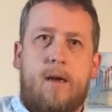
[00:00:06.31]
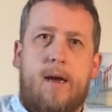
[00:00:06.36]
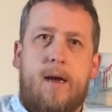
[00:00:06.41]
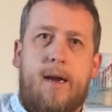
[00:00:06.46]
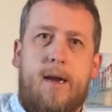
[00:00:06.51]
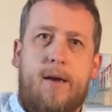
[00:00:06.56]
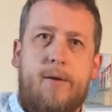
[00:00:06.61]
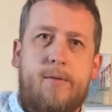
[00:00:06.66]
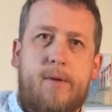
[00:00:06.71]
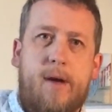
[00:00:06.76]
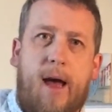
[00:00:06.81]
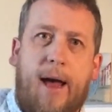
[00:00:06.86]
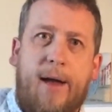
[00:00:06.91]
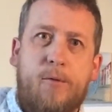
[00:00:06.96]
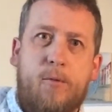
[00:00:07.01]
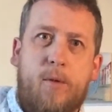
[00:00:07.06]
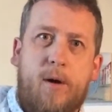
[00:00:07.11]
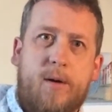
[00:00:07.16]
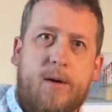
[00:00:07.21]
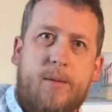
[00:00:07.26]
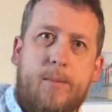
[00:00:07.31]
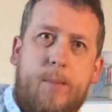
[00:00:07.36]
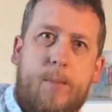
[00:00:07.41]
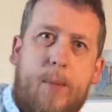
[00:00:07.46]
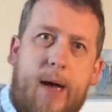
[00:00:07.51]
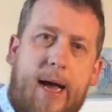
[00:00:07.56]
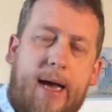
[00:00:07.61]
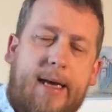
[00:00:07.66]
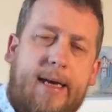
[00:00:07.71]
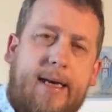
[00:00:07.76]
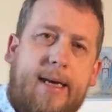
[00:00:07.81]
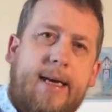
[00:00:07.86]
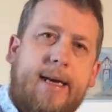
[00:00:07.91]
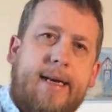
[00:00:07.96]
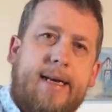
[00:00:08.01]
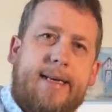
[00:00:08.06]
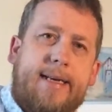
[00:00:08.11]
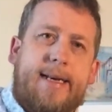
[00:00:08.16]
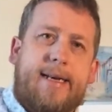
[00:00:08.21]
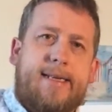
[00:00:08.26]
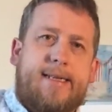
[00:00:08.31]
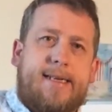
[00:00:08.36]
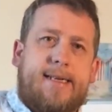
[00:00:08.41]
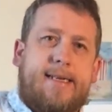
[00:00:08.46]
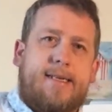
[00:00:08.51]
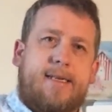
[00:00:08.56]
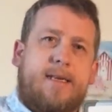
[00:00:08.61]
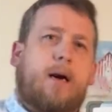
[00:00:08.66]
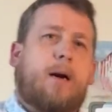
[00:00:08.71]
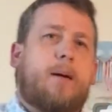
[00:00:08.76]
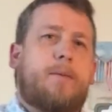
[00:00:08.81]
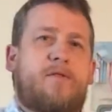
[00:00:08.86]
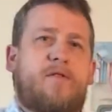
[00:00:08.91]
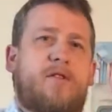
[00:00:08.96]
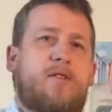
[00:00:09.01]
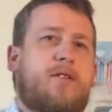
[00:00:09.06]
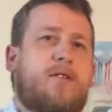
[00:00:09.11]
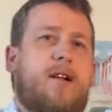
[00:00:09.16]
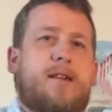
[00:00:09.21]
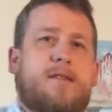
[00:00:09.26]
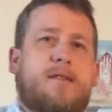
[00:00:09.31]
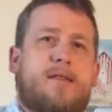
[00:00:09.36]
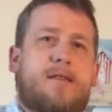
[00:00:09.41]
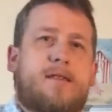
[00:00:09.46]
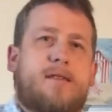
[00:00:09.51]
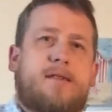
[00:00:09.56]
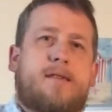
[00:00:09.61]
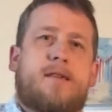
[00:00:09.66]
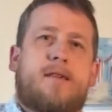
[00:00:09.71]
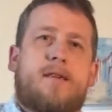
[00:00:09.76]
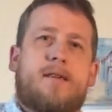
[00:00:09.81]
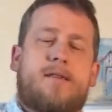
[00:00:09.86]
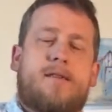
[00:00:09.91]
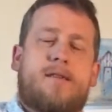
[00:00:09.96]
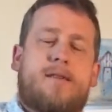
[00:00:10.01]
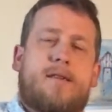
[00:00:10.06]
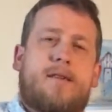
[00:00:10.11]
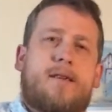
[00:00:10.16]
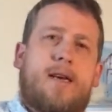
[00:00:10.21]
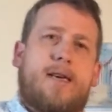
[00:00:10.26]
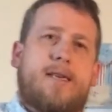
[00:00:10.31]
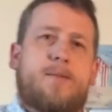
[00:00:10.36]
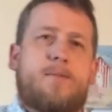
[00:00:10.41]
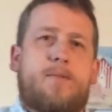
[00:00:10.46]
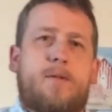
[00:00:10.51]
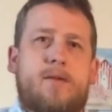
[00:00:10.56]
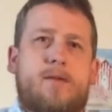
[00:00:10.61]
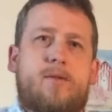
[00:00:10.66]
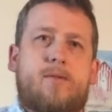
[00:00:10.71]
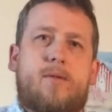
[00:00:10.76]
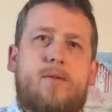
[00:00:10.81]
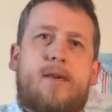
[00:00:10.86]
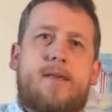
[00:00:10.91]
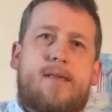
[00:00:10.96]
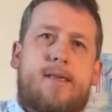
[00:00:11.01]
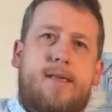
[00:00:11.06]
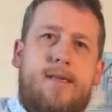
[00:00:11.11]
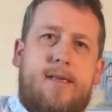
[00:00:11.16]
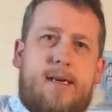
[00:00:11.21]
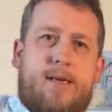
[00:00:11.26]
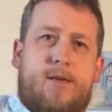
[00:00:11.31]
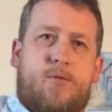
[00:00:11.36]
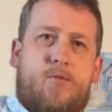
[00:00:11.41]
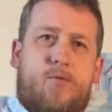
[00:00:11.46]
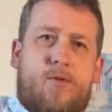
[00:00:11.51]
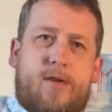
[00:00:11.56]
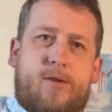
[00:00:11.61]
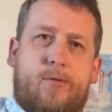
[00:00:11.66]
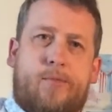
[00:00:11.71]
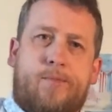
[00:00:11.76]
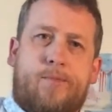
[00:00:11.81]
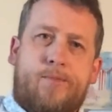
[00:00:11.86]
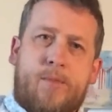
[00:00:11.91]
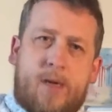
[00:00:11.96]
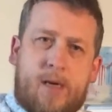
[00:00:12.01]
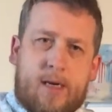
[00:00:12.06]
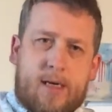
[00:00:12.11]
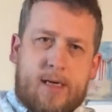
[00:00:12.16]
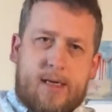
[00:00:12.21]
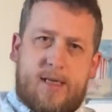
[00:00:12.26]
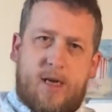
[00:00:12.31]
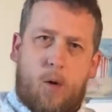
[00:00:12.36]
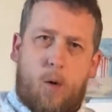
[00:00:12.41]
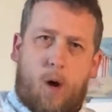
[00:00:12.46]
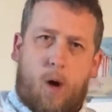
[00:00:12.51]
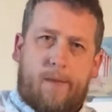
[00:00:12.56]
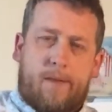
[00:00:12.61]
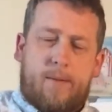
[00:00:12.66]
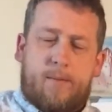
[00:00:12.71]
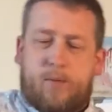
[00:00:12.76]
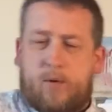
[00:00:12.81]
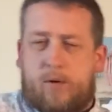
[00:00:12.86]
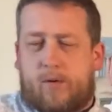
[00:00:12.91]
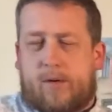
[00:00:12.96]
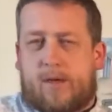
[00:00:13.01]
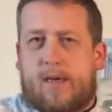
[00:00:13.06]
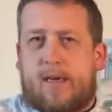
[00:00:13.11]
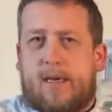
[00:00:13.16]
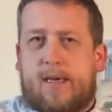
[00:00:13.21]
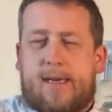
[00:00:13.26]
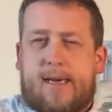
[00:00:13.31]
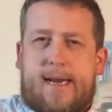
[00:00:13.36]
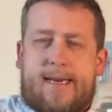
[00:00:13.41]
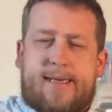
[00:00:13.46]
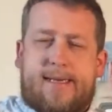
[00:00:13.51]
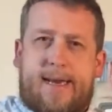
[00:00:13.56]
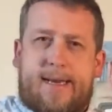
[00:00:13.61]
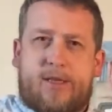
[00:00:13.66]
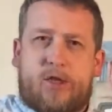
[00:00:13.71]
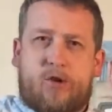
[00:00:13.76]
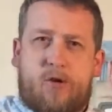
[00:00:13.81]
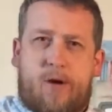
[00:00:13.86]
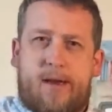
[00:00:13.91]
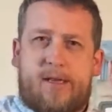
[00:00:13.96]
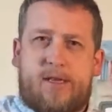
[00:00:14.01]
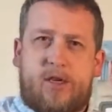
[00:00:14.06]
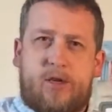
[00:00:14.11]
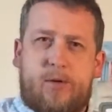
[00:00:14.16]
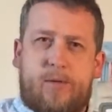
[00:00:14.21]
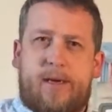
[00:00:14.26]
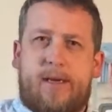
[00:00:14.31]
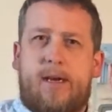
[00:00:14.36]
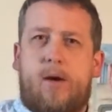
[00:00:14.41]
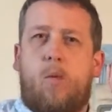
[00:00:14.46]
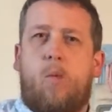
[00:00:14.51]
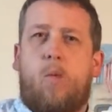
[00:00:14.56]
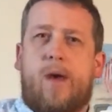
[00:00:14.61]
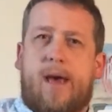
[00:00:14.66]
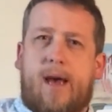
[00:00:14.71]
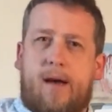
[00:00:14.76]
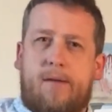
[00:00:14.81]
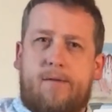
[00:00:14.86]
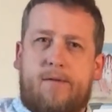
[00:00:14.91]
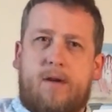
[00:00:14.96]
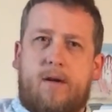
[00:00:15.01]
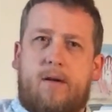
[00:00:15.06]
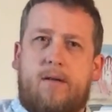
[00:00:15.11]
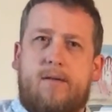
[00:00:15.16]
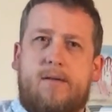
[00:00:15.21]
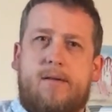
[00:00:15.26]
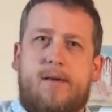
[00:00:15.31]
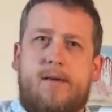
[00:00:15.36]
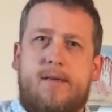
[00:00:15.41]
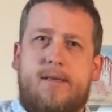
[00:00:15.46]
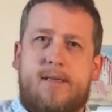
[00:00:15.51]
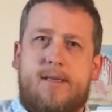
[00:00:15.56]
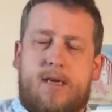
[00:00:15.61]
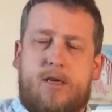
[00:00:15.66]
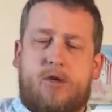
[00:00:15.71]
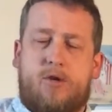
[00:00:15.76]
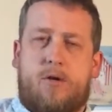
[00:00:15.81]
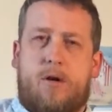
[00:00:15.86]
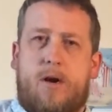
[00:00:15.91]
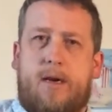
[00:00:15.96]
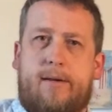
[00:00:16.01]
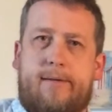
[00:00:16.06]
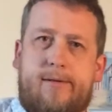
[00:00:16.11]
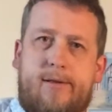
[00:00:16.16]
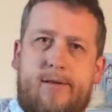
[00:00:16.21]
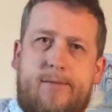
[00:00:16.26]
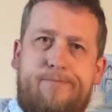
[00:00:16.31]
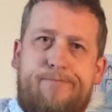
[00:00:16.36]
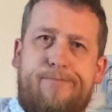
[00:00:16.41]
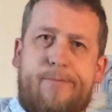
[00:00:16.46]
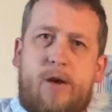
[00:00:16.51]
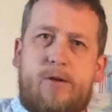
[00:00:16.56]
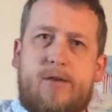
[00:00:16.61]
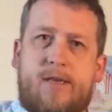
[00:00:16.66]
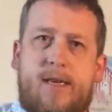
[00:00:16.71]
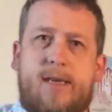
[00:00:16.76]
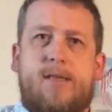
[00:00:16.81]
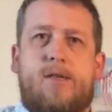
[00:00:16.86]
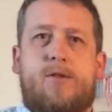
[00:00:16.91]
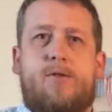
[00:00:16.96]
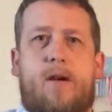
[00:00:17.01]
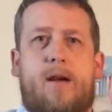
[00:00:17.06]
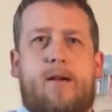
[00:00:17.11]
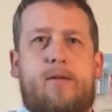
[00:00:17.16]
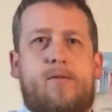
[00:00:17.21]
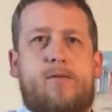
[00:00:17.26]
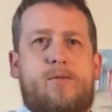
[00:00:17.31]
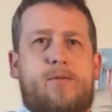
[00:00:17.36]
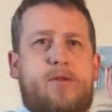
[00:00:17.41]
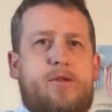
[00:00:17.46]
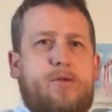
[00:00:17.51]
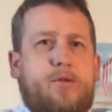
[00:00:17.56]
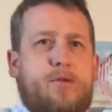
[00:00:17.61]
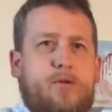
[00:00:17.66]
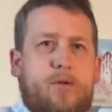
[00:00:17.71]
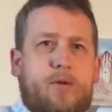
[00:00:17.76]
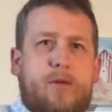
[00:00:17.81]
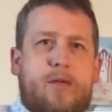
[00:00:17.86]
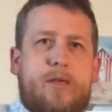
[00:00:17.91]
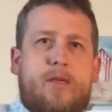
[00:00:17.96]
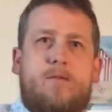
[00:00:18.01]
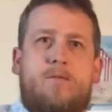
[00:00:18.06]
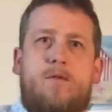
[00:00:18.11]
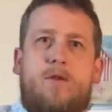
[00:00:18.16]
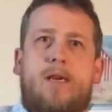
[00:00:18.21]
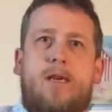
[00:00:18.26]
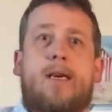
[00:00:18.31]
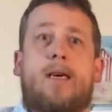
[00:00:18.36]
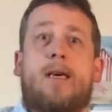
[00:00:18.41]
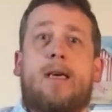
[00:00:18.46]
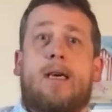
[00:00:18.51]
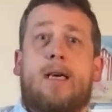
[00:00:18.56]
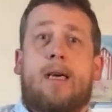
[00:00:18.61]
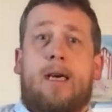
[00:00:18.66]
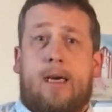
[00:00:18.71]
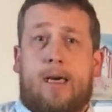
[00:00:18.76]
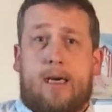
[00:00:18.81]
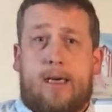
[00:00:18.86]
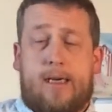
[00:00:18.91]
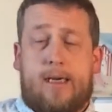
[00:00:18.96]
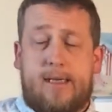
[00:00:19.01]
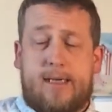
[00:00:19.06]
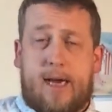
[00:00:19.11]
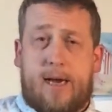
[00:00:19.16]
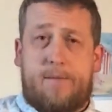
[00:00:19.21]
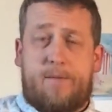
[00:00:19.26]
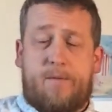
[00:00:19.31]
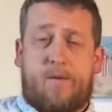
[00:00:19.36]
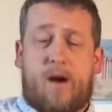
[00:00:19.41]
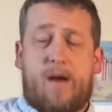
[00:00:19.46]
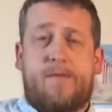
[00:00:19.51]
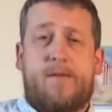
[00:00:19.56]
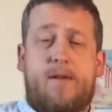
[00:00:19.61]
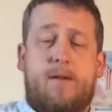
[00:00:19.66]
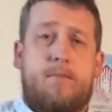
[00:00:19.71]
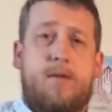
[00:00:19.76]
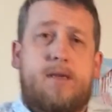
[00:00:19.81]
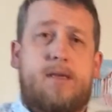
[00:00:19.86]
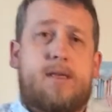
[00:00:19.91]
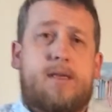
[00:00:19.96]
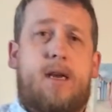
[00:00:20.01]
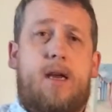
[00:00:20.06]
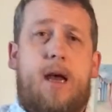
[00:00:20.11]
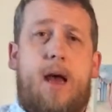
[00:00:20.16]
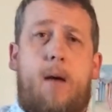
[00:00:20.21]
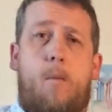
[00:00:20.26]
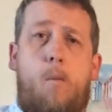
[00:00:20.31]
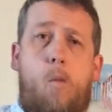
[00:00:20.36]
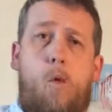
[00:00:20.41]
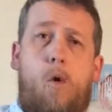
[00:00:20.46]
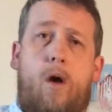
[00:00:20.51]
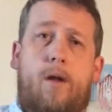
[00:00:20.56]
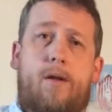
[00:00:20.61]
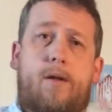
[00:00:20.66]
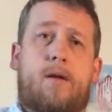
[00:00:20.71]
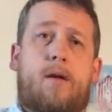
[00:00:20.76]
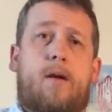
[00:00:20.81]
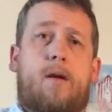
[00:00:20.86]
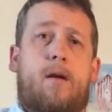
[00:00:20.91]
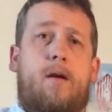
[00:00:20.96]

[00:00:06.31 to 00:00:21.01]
Hello and welcome back. It is time for your answers to today's puzzle and today's riddle. So on the board, let's get straight to it. We have got 6 triangles. Those 6 triangles which were drawn this morning contain 5 numbers and 1